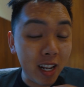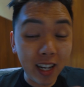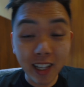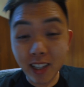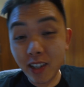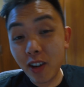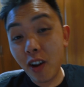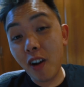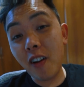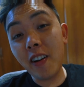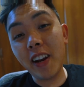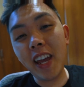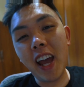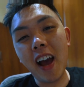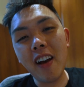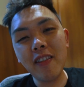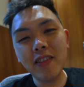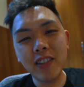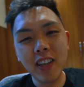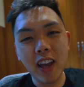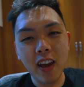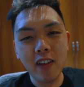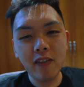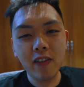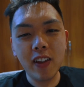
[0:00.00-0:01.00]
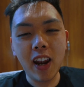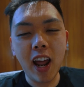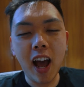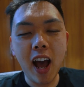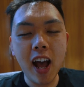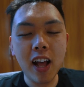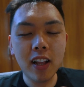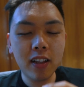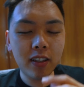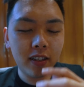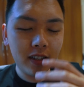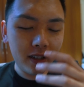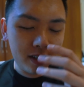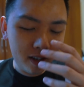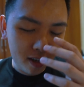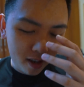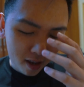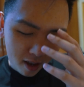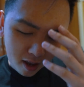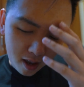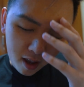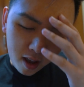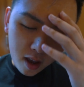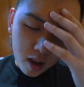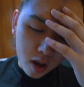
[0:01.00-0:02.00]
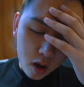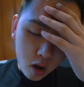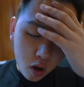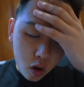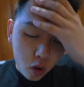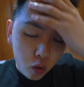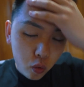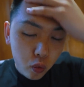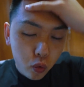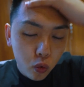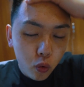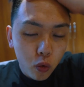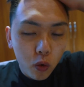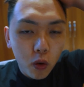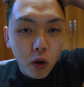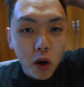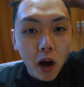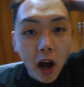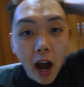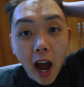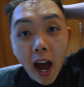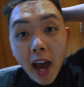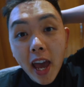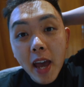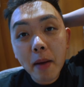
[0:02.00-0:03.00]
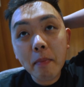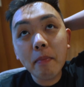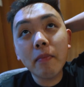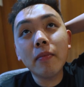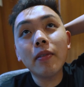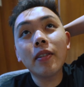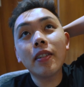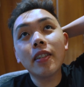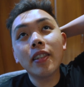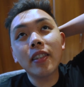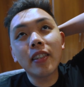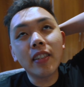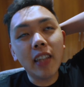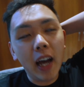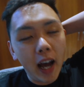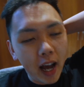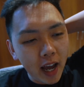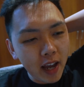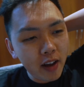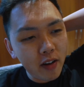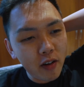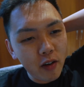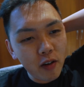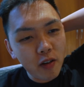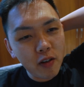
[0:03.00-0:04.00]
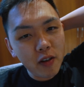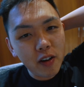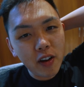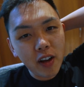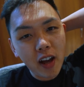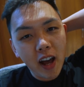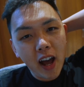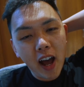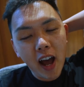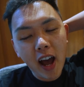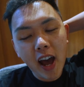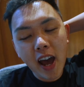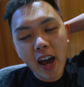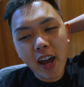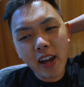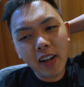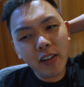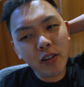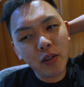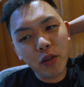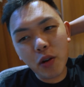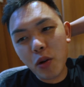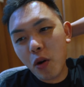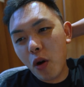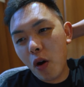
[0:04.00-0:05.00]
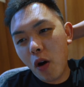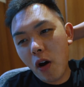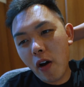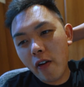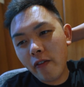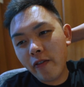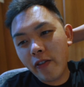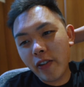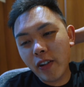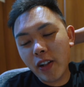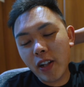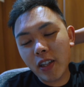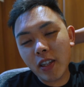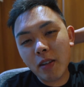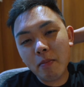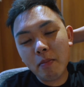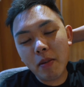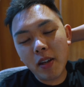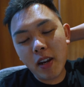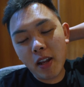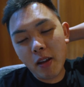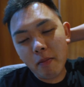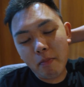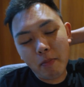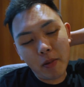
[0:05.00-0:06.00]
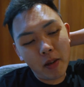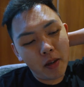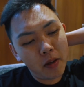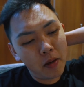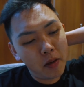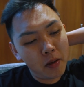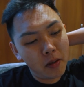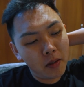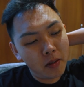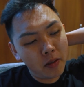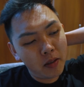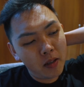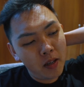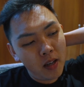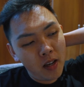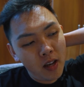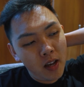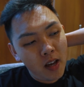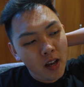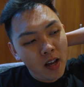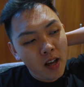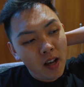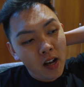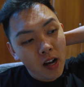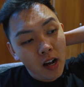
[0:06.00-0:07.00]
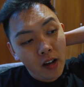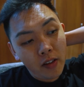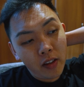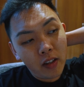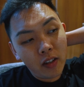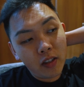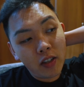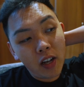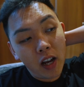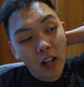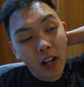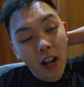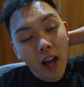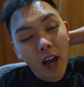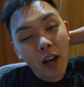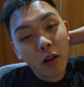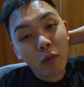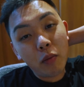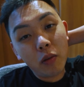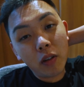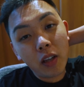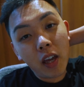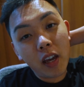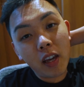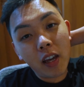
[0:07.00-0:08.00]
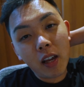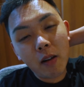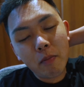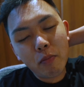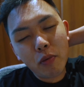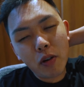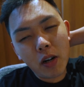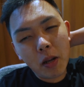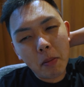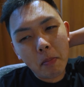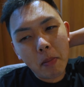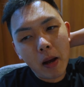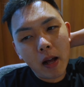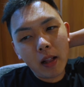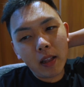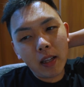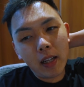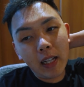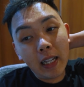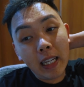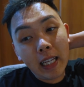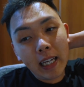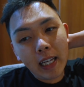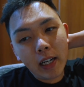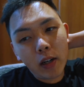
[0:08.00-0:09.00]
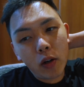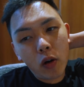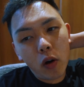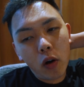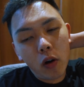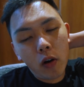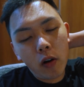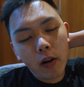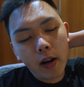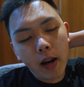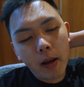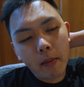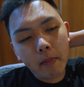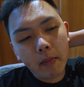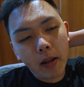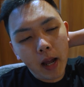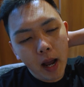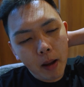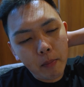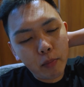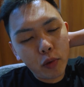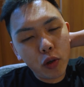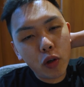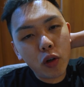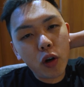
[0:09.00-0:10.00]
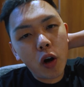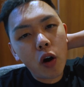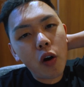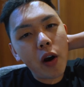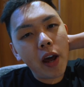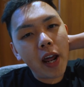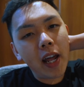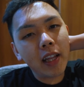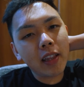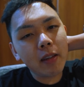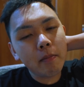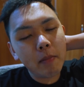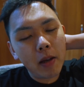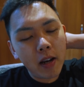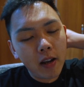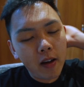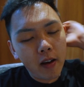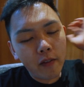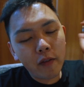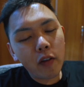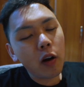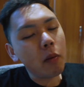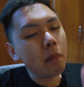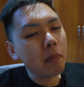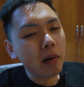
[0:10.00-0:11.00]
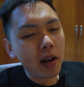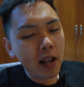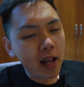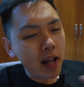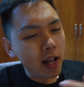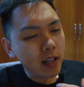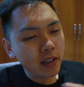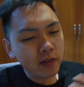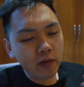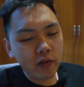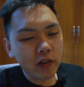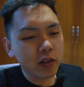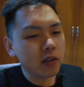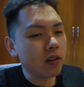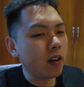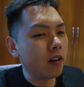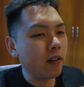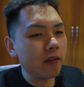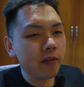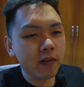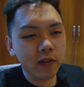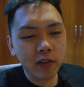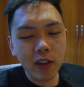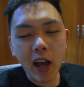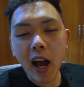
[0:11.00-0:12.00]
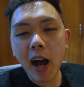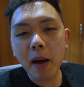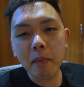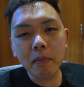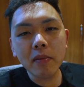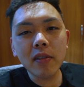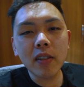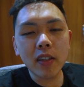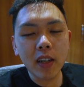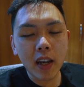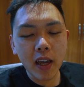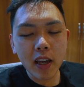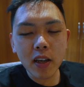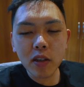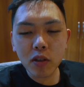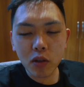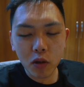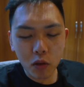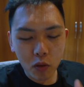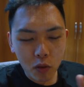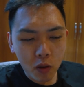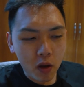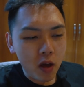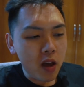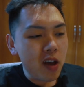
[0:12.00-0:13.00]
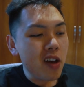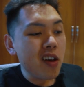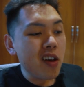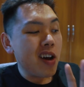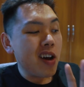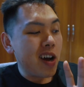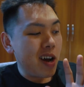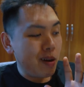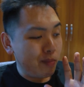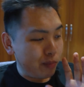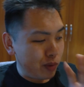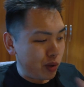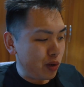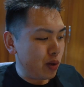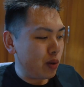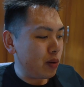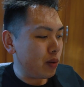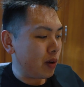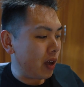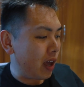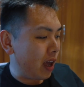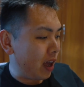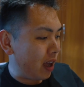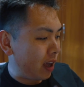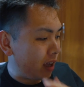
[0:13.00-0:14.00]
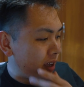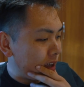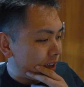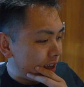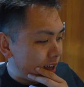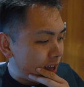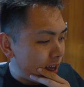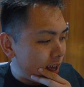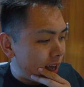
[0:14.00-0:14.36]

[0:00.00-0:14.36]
It is currently 7:30 and I am tired. I don't know how I feel at the minute because I think jet lag will kick in pretty badly later on. I'm doing all right at the minute. I've got plans for stuff to happen today, so I'm doing okay.